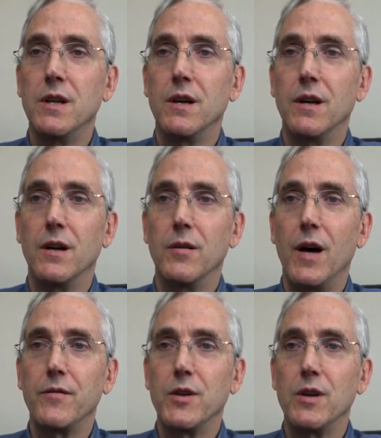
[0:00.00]

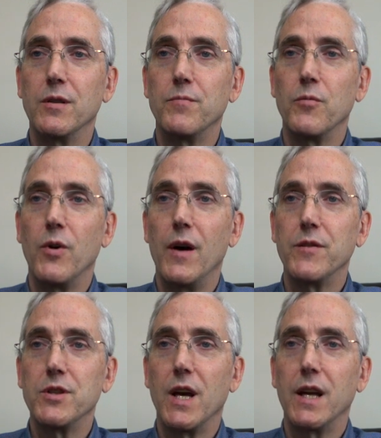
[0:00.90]
We'll have
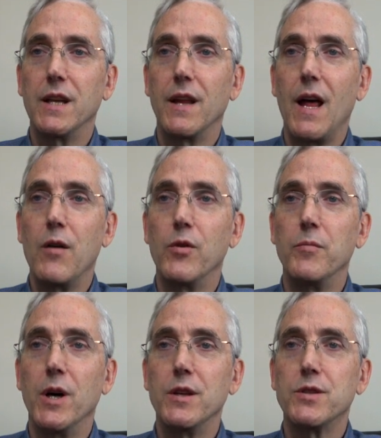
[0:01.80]
to check into that one.
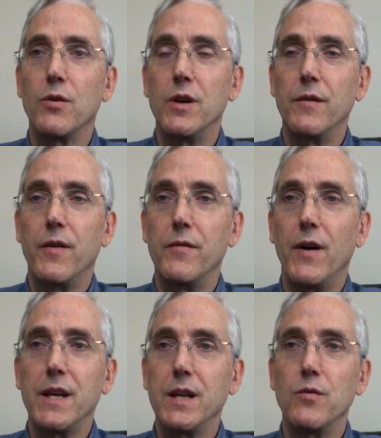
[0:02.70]
But so if
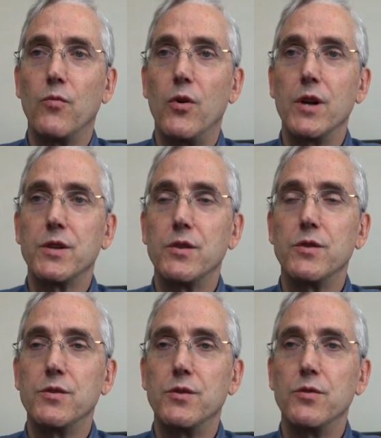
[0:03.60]
I didn't want to
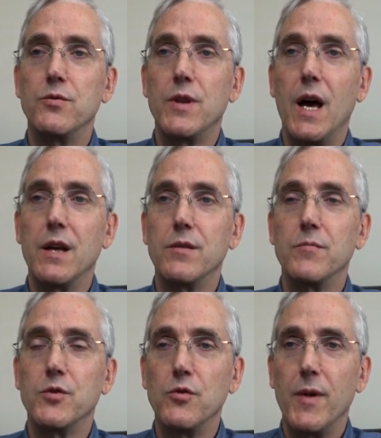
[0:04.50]
do
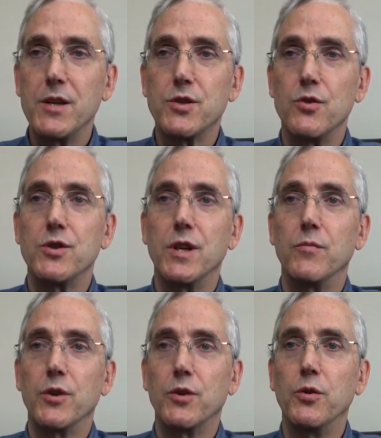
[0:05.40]
my searching
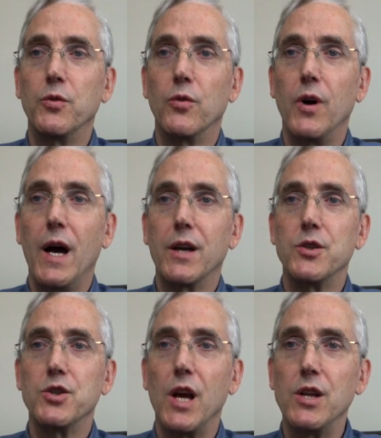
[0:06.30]
with Google, I
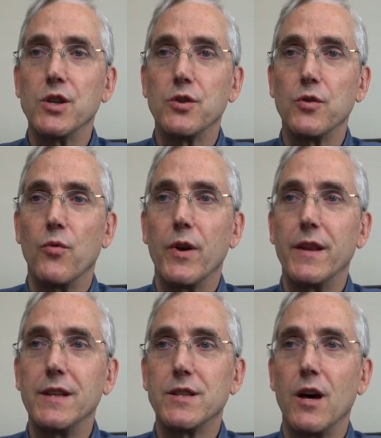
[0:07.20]
could change it to one of
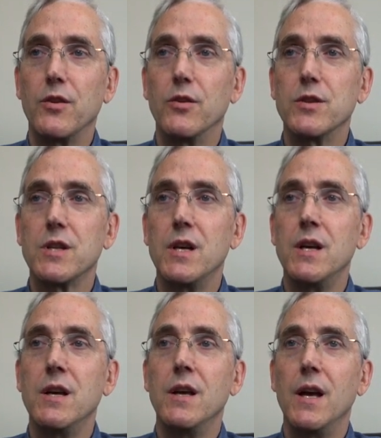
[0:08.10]
these others.
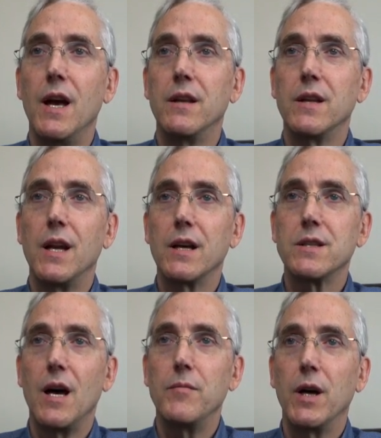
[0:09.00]
And the next
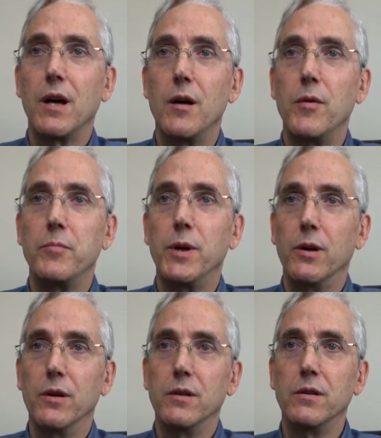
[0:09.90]
time I come up here,